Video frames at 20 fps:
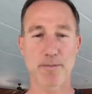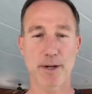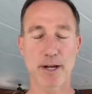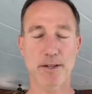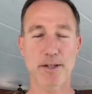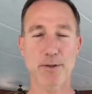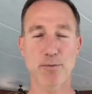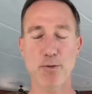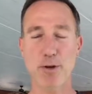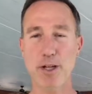
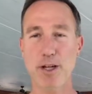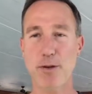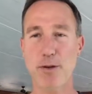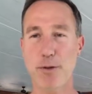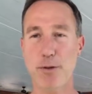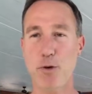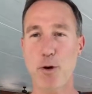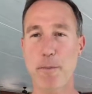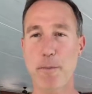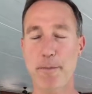because it's really going to
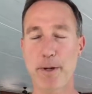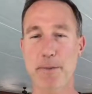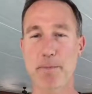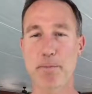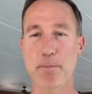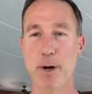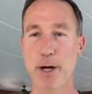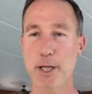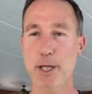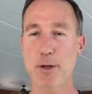throw a big
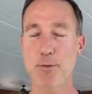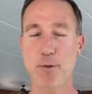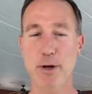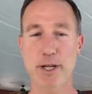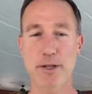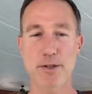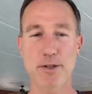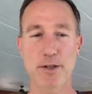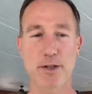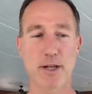monkey
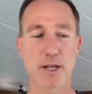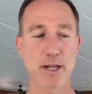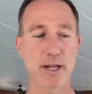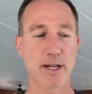wrench